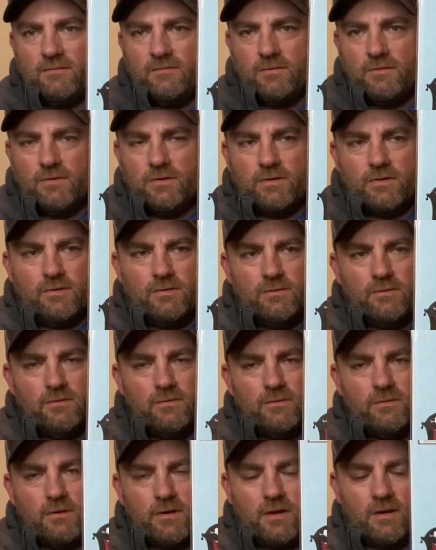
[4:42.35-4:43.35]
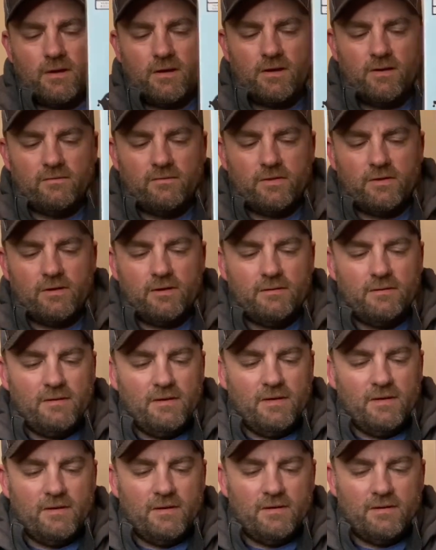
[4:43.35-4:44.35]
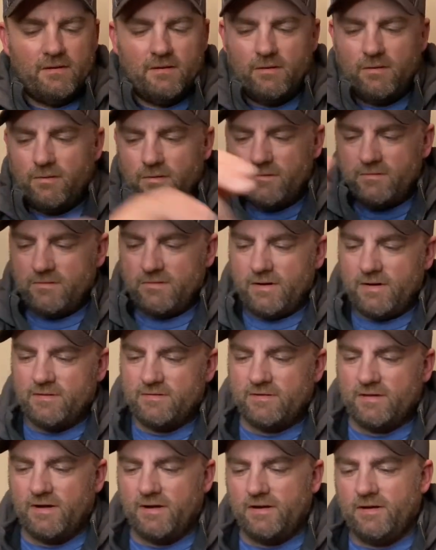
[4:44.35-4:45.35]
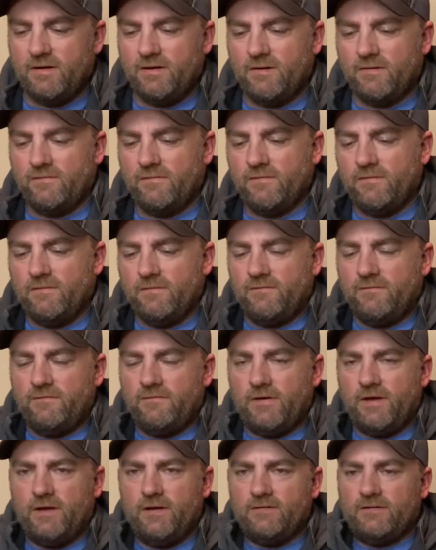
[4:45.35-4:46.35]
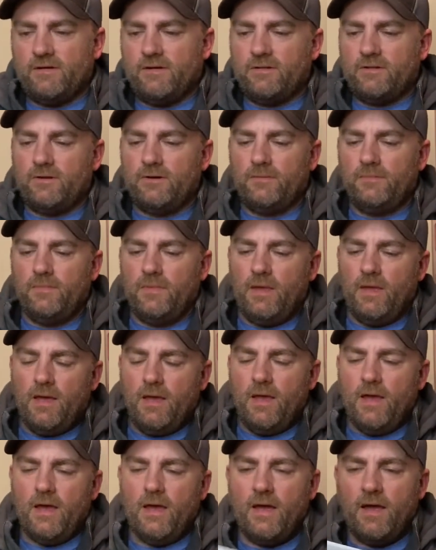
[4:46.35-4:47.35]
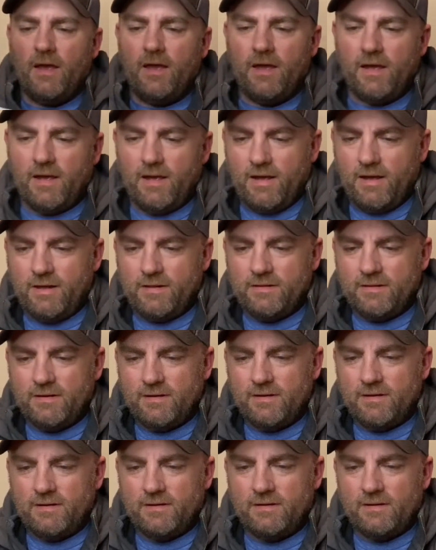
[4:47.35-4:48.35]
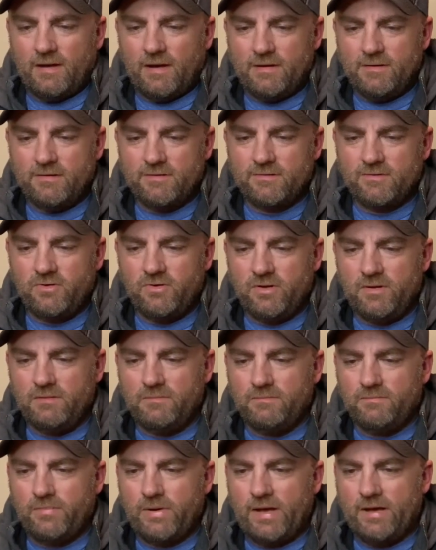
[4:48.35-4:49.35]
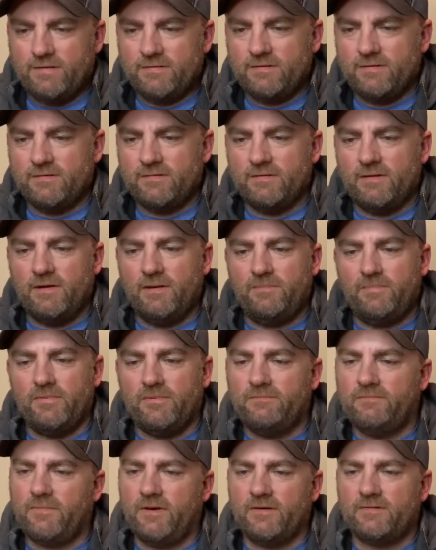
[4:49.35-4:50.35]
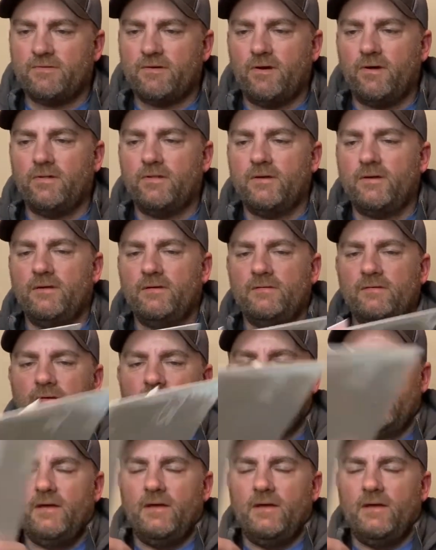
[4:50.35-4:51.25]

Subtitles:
Really cool looking cover there. I know there's a lot of Scotty Young fans out there. And then I just couldn't pass this up. I saw these.